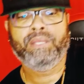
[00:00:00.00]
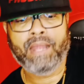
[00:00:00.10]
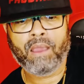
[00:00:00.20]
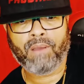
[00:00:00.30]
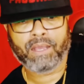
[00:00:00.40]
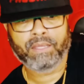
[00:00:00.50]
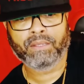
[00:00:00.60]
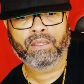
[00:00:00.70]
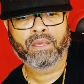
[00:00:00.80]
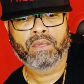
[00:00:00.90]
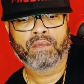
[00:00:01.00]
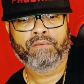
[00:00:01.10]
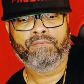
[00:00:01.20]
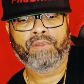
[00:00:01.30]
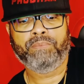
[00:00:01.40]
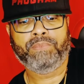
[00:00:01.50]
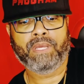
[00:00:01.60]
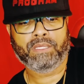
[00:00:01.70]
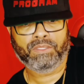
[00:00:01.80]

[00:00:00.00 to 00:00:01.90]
Now I can flip that